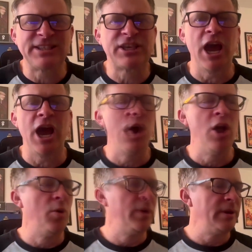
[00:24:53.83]

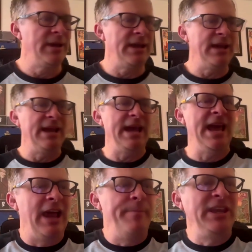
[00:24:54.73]
go.
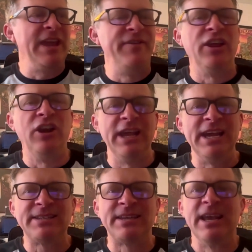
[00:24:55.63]
Let me give you the
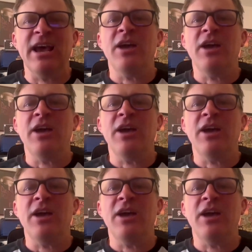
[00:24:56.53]
list.